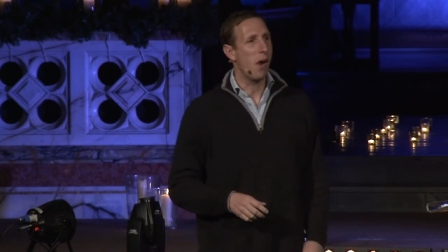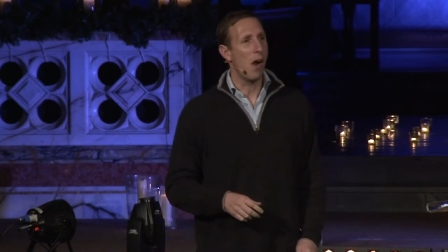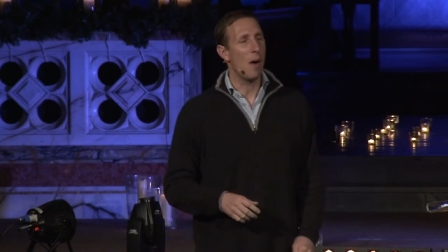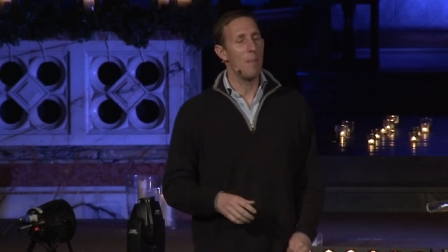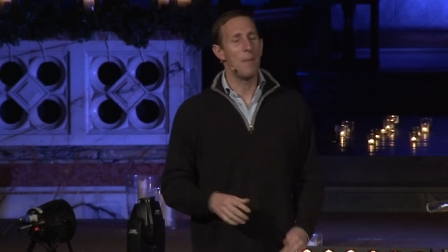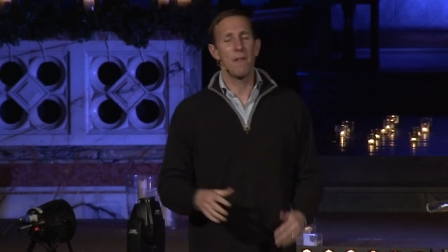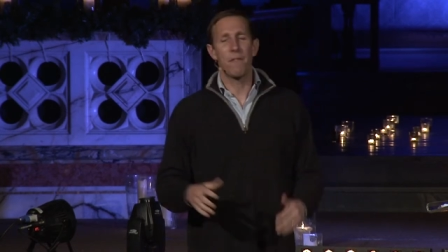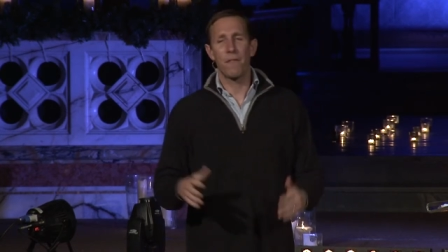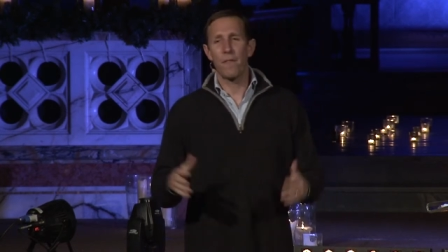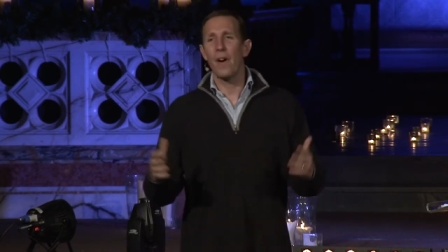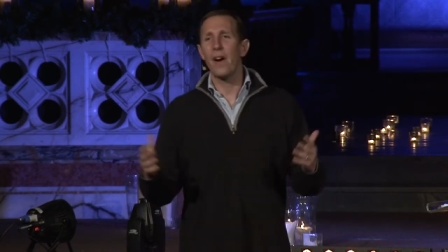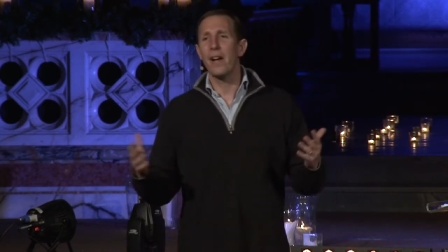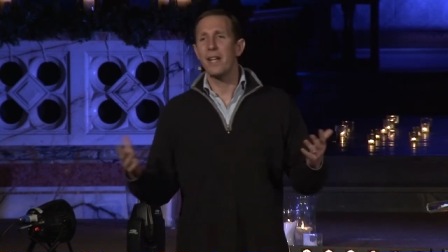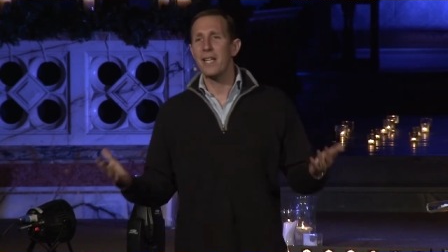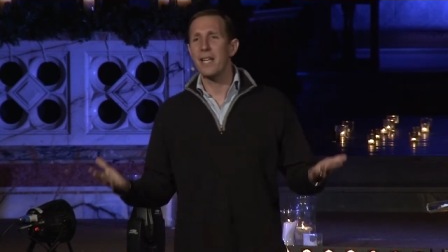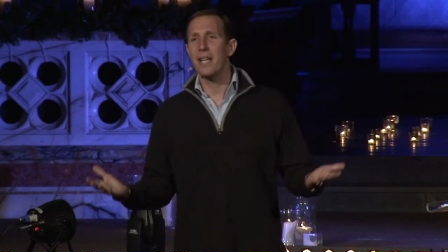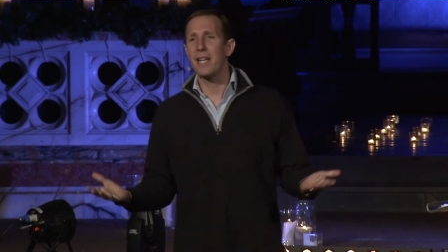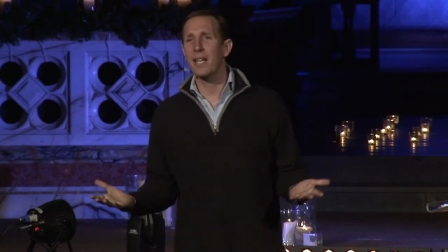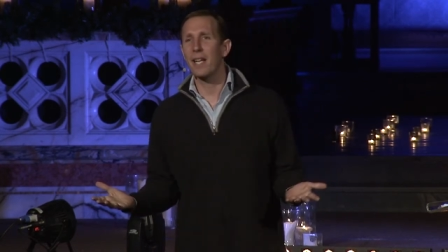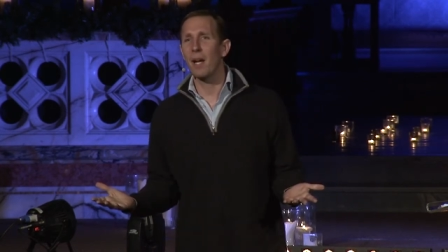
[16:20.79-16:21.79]
And when
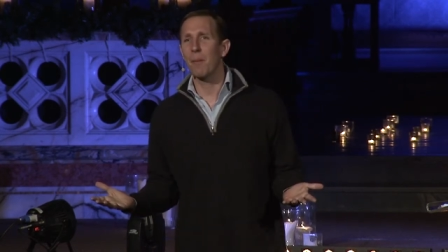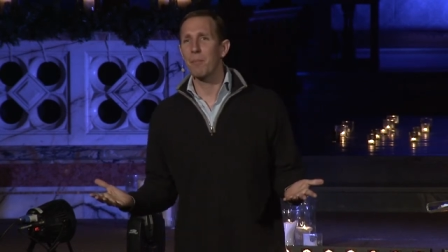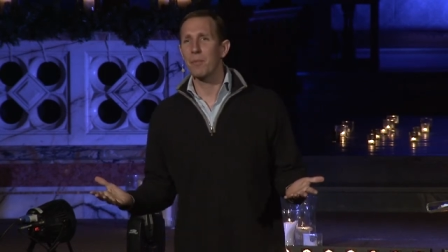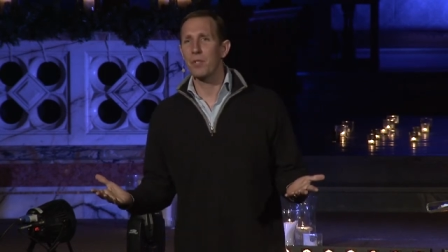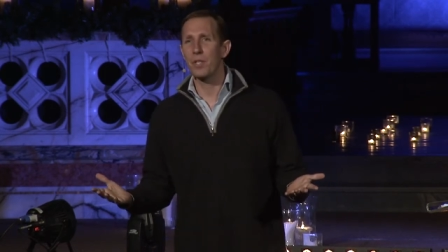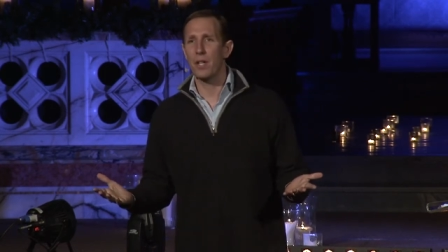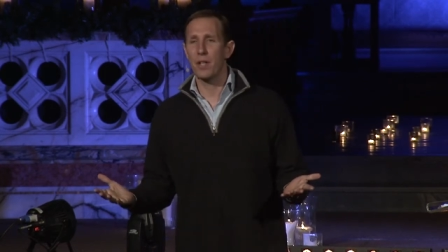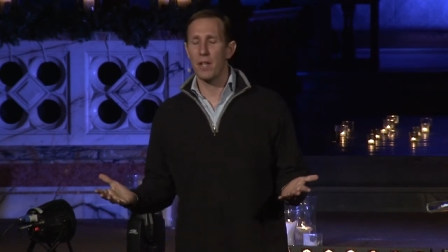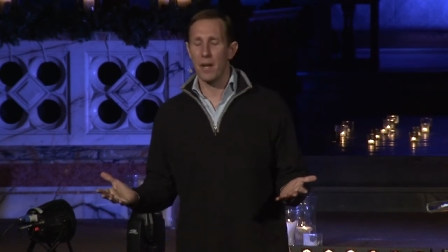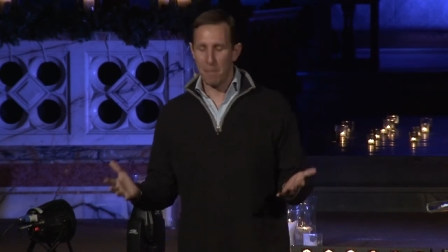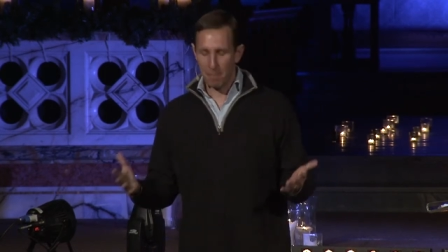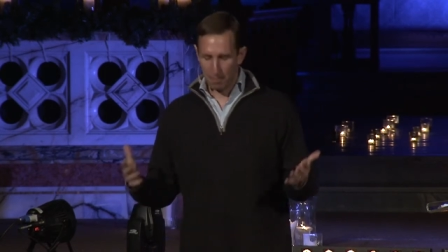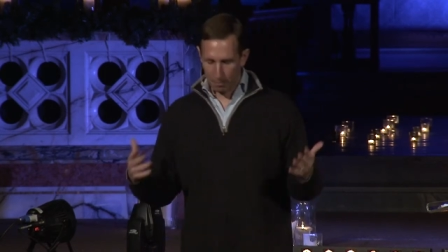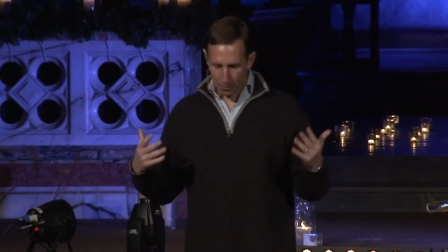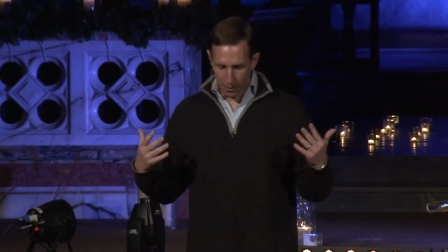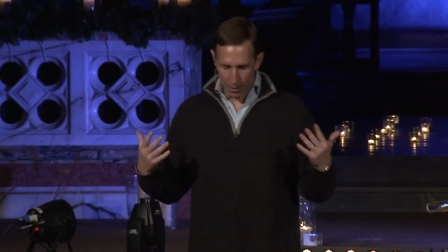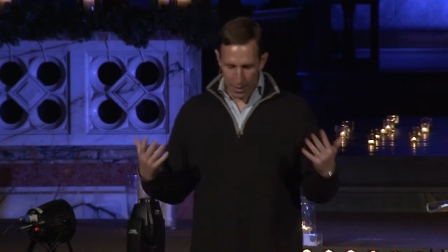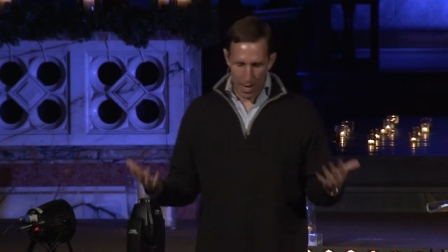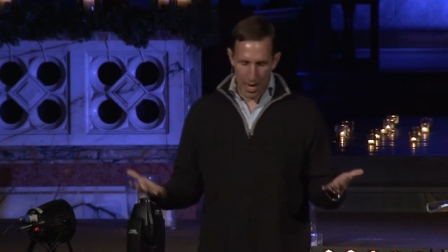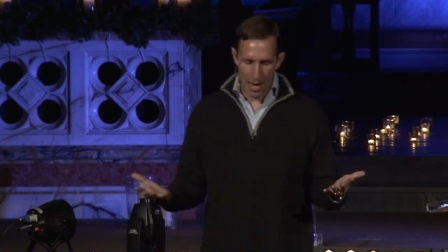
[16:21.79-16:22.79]
finally it comes to the
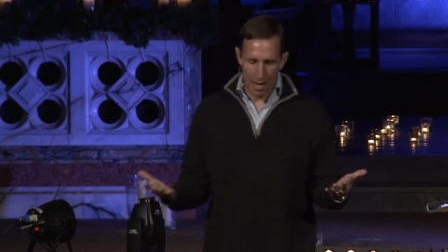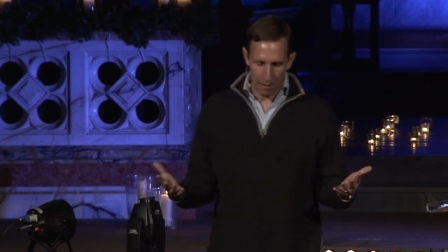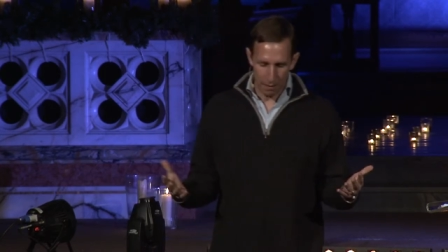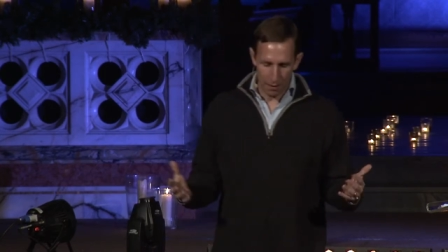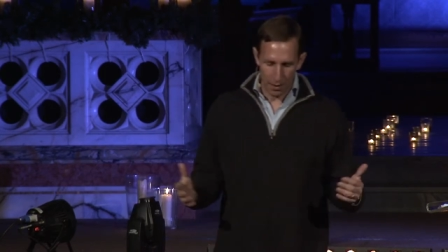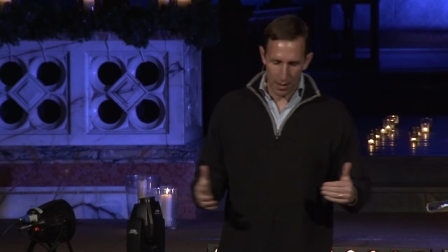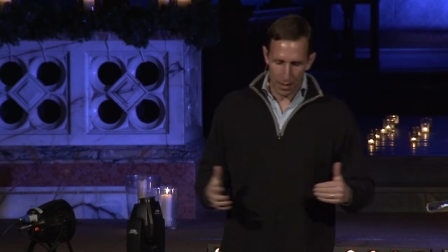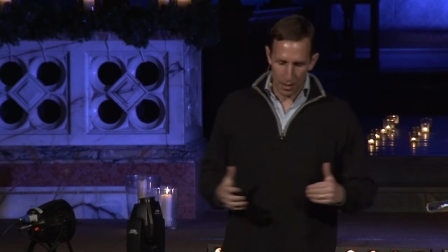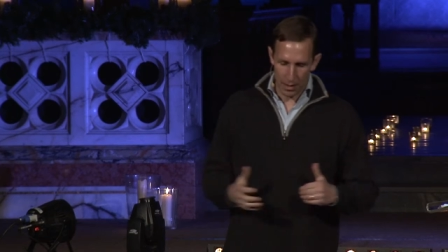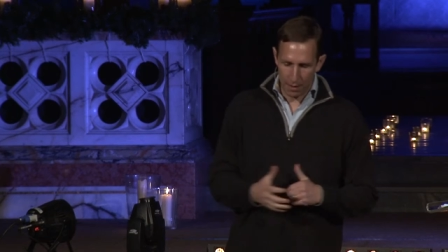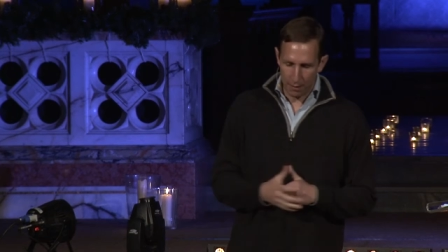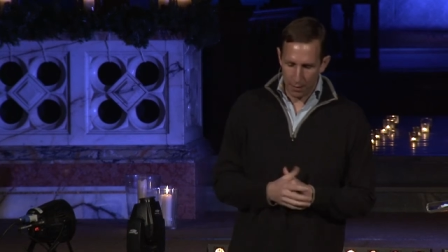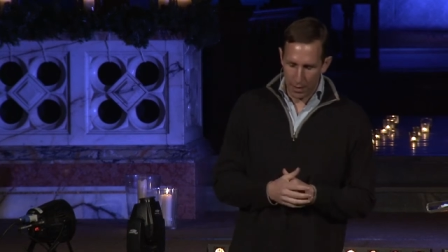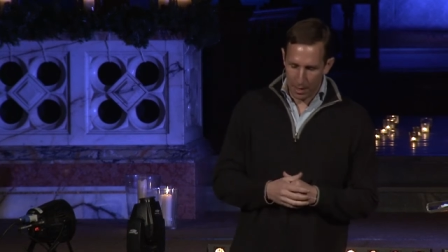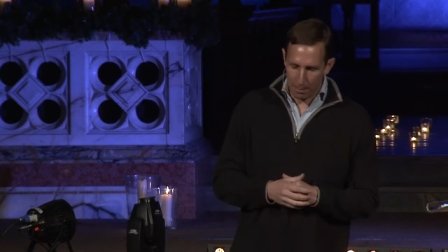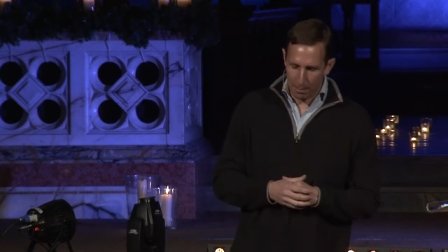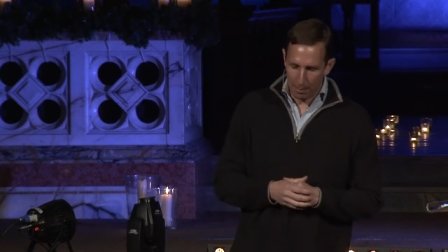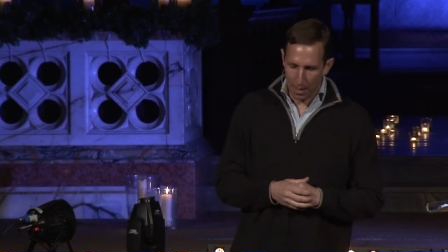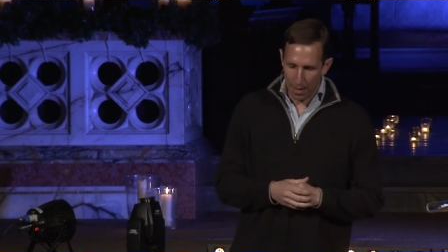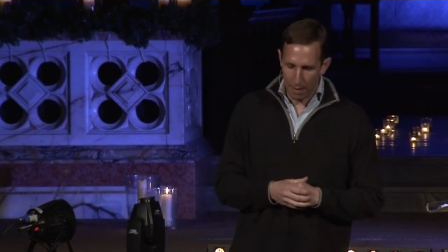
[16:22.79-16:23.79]
day of the
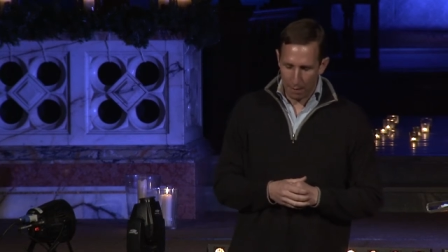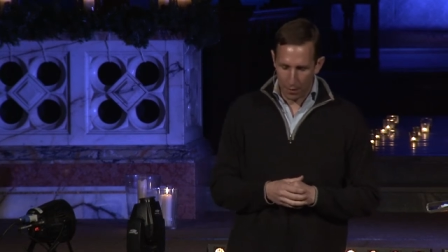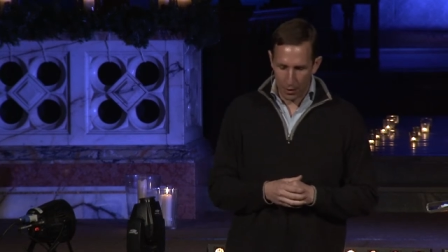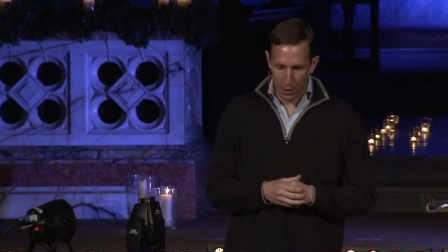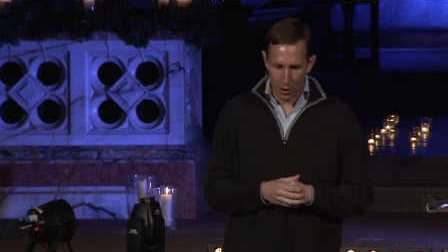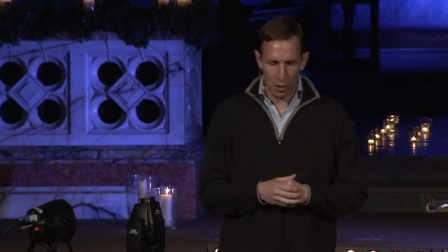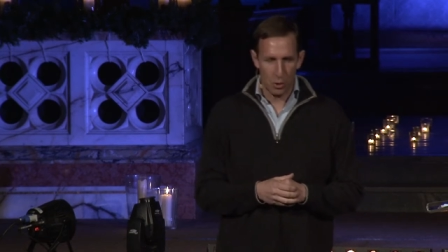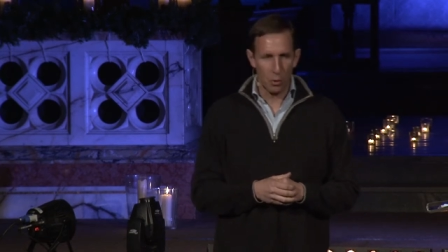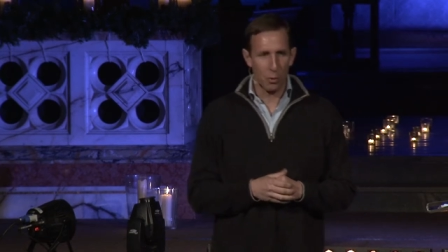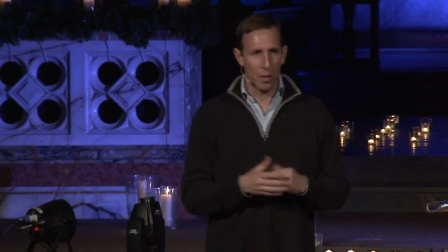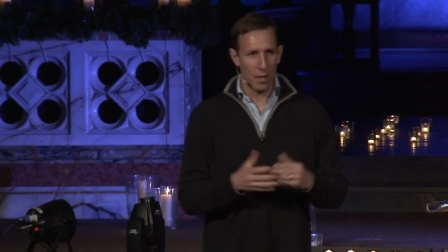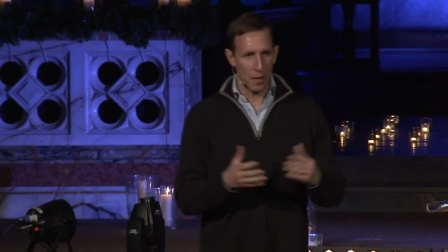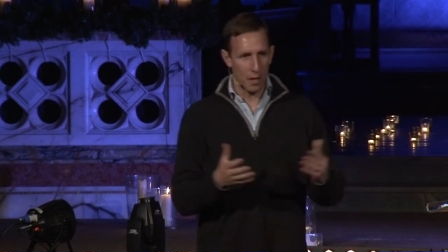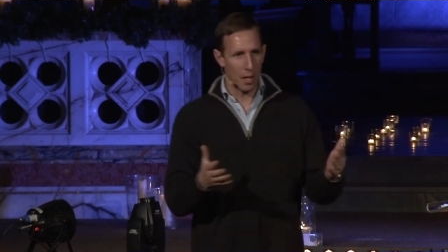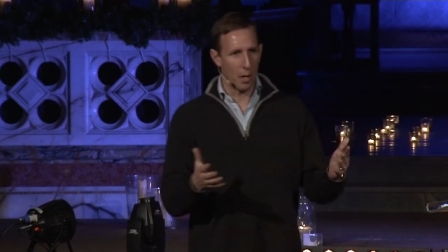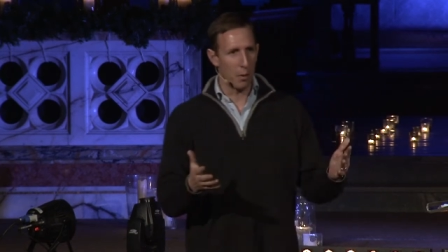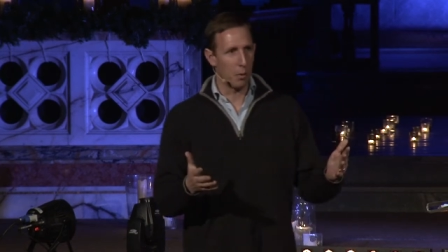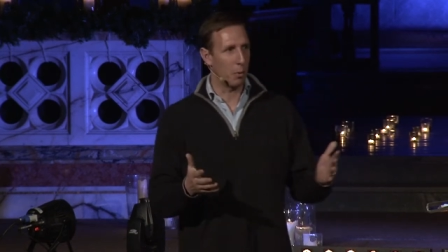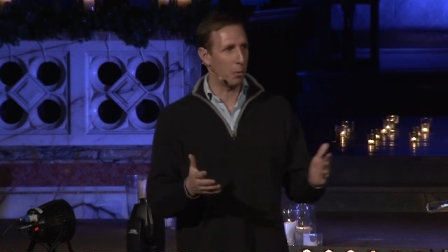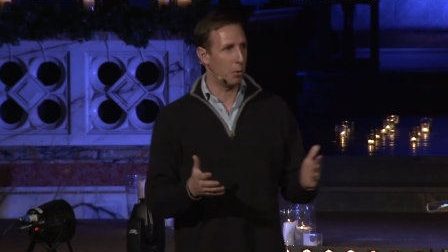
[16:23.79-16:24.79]
nativity play for the school in the
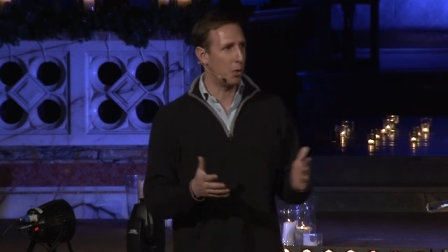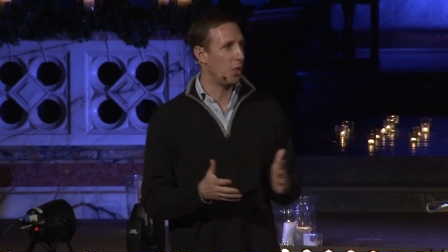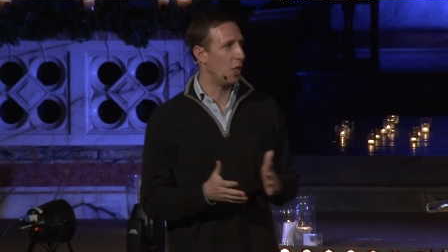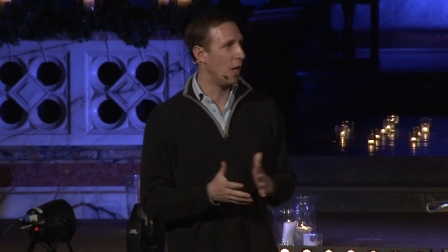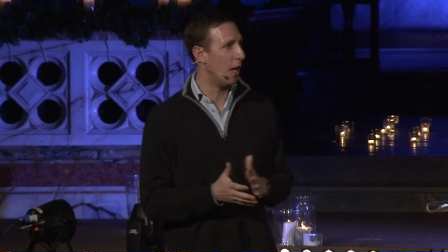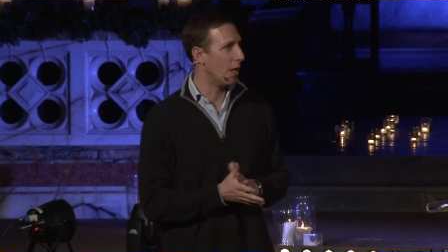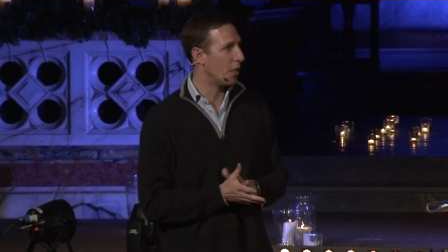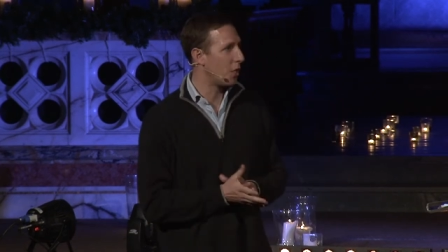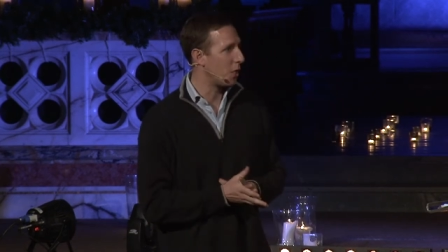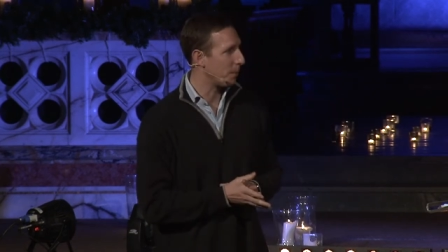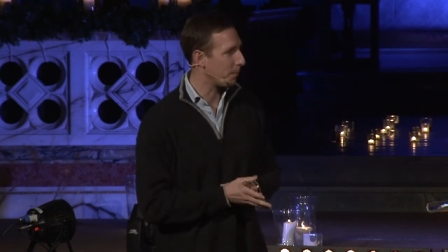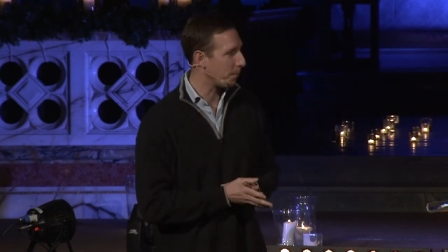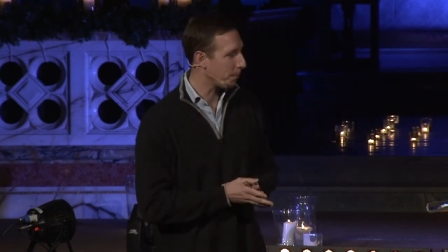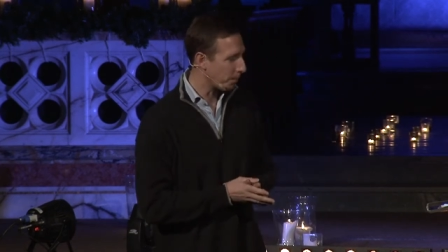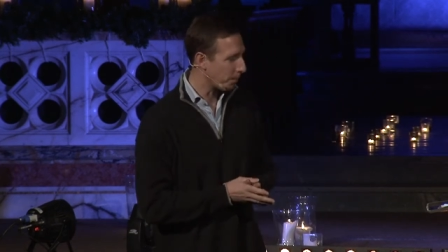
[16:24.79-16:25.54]
local church,